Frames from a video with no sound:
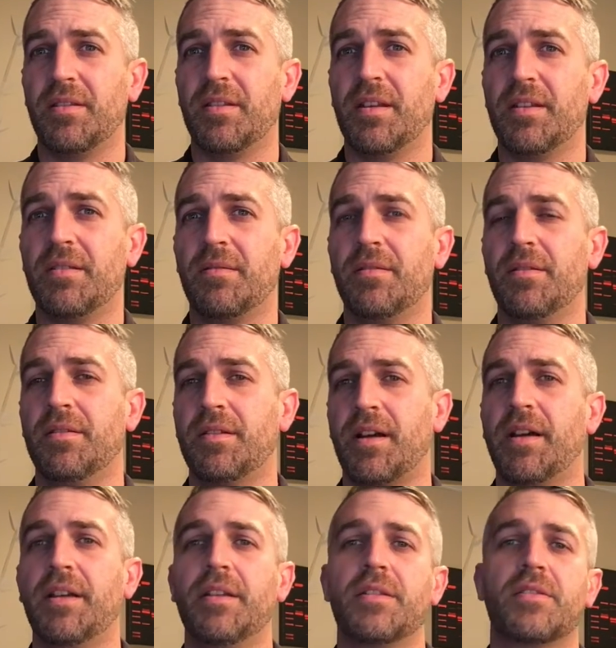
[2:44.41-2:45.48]
that
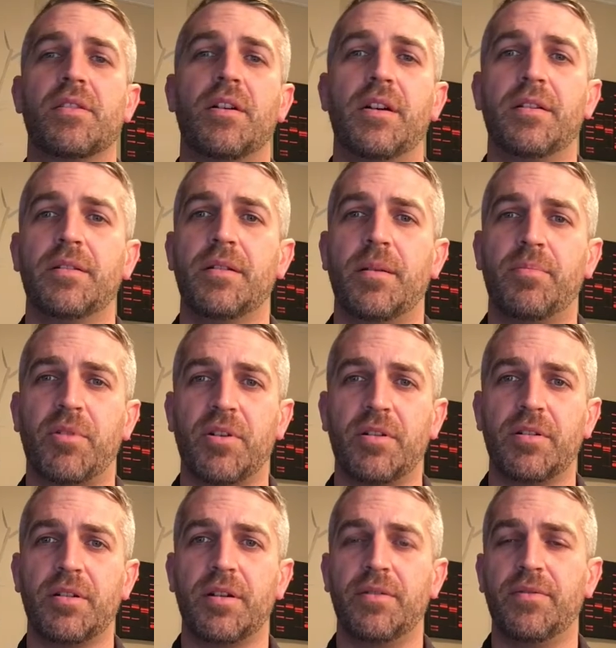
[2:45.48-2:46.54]
diet is not a
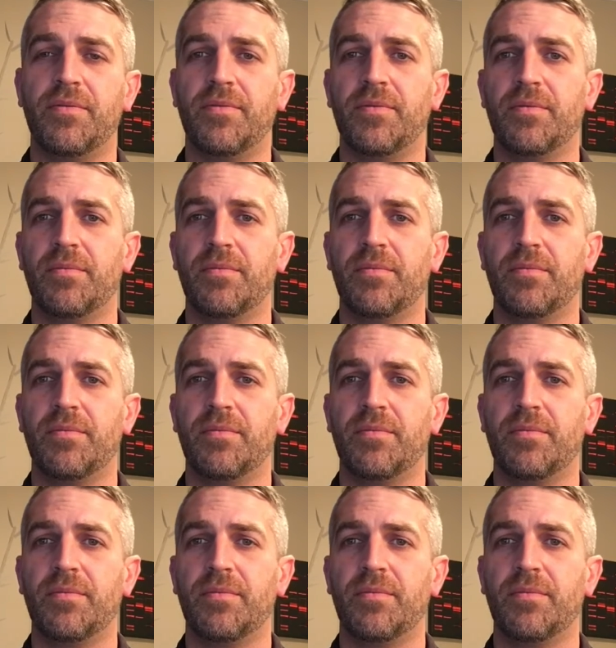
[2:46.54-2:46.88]
part of